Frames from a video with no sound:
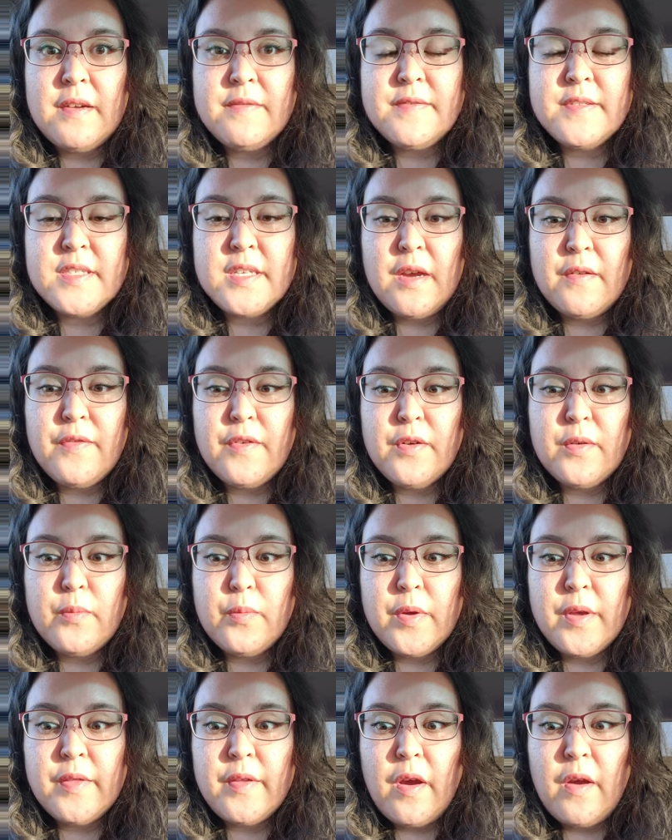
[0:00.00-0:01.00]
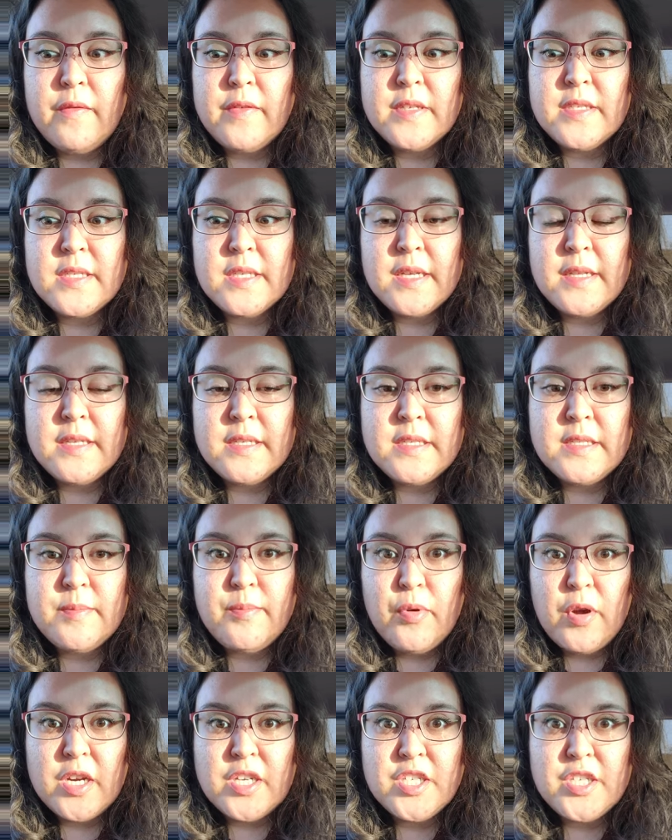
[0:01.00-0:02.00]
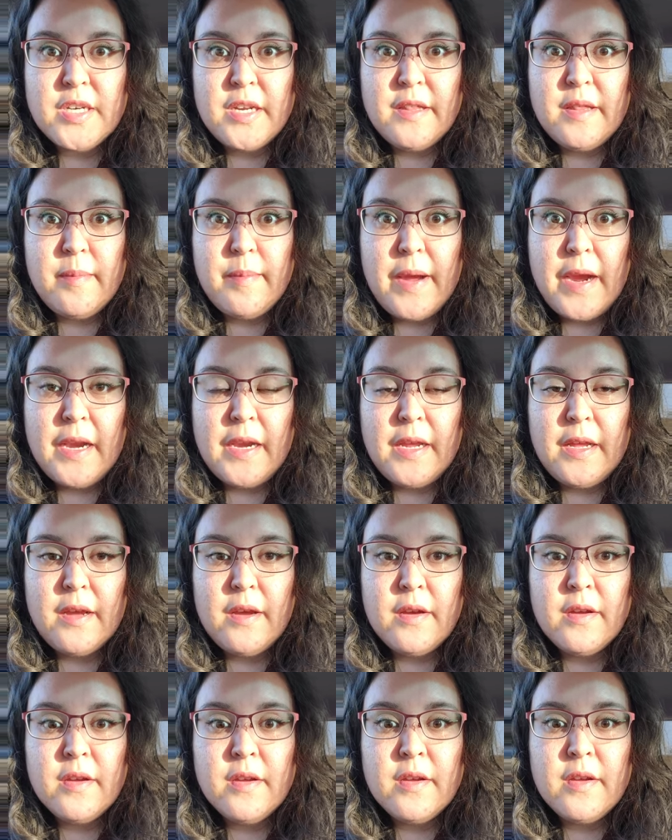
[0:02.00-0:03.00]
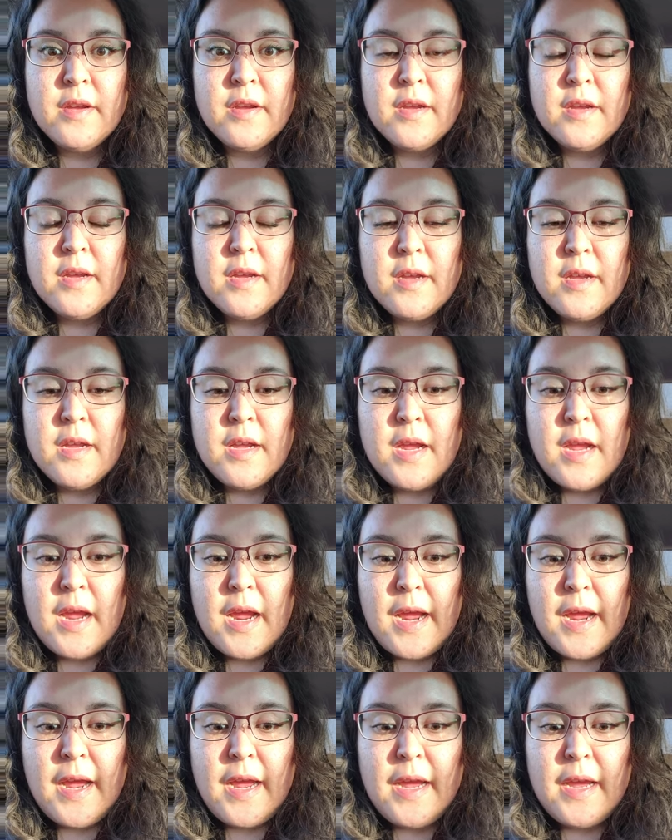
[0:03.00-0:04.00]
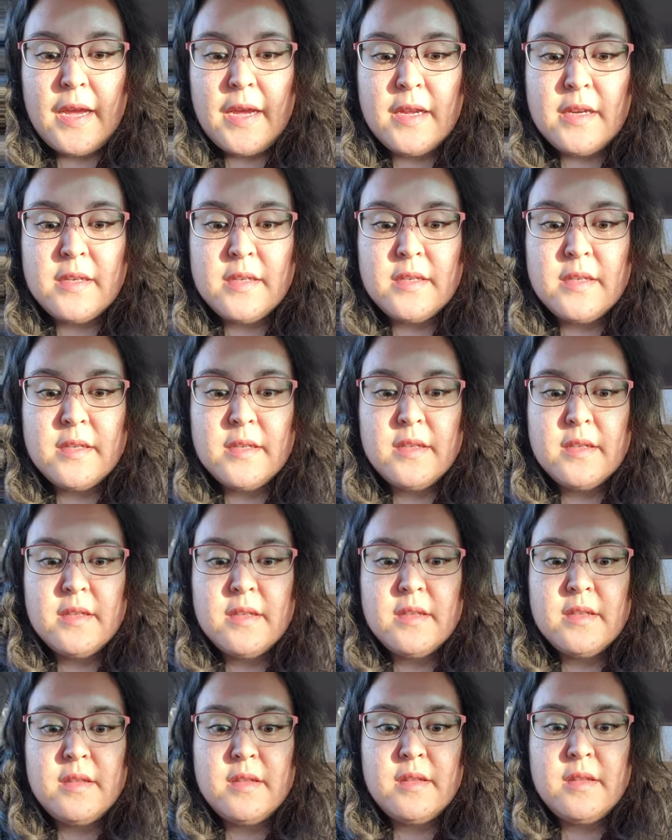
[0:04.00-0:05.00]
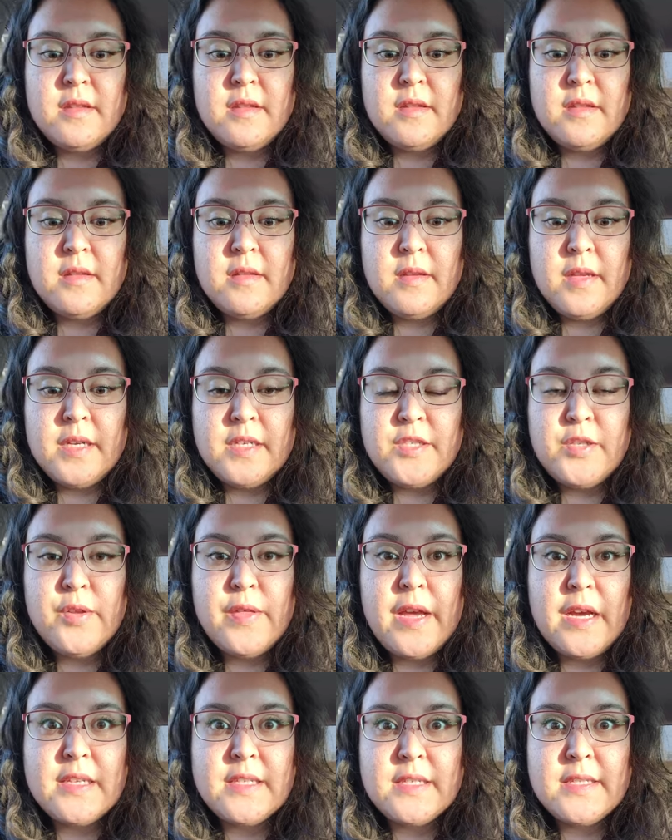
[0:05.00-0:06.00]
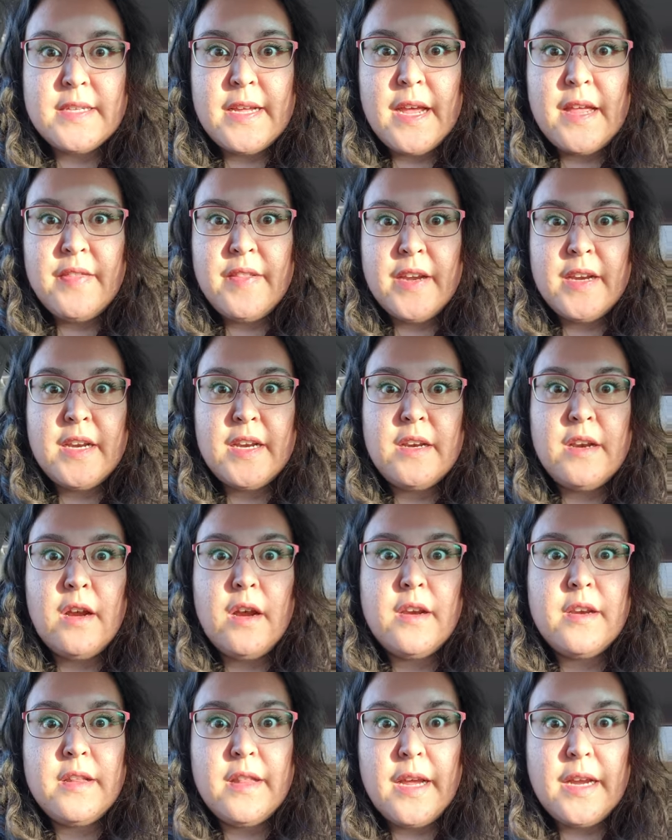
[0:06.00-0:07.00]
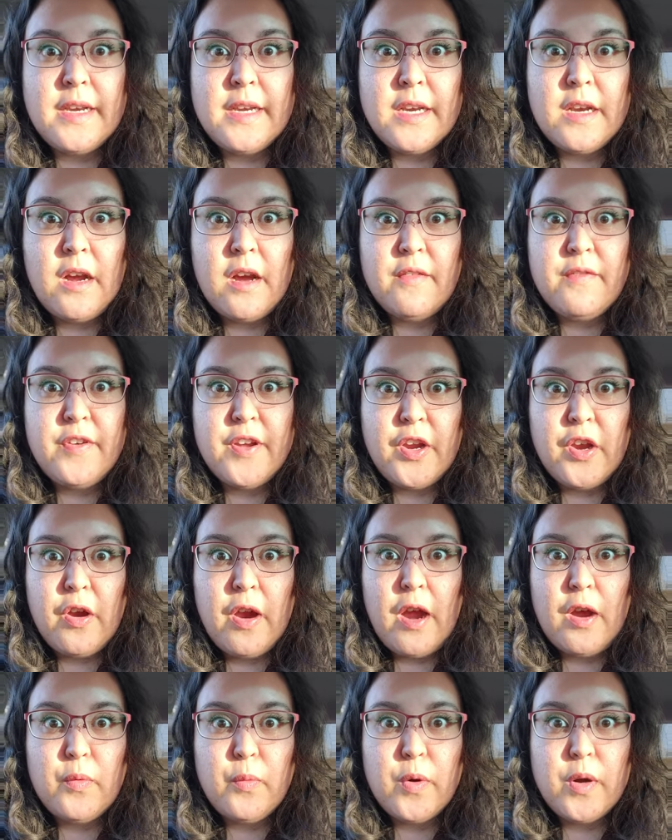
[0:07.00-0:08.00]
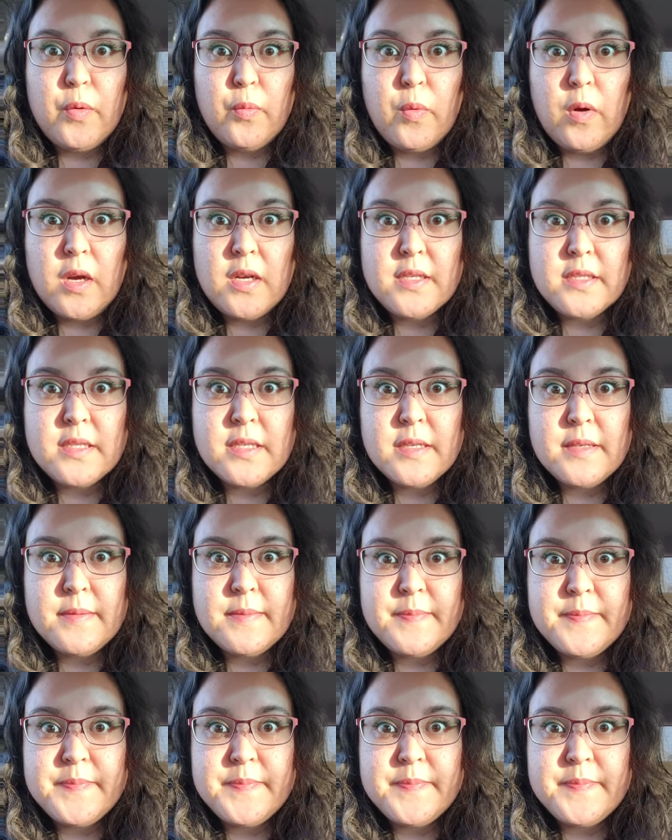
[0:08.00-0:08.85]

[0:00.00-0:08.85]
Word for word: I've suffered with obviously the depression and the mania, and in 2010 they did not they did not figure out what it was.